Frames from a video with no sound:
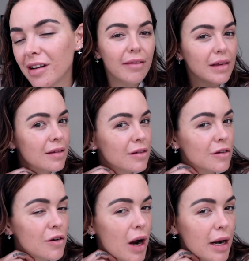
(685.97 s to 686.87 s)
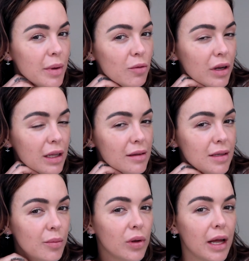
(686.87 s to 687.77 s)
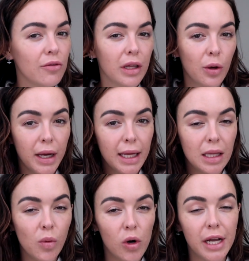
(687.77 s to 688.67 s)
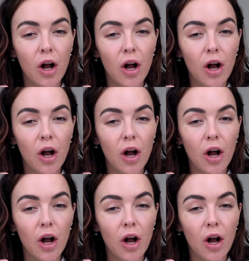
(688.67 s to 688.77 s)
And this is just trying to be really simple and really quick in the morning.